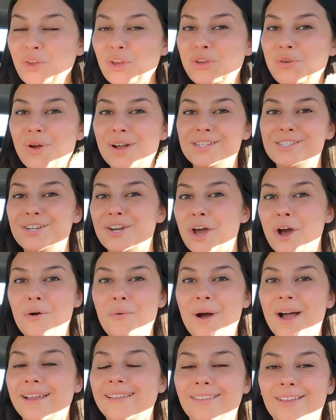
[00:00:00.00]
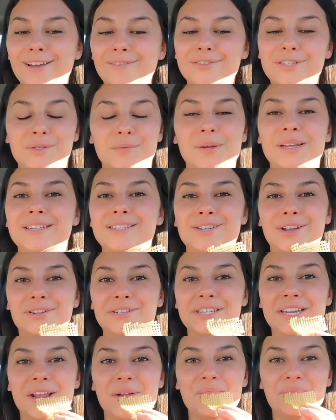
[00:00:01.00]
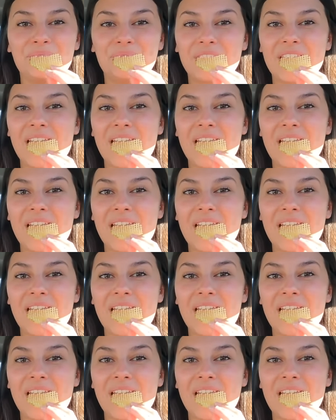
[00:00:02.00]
You guys know I love sweet and salty.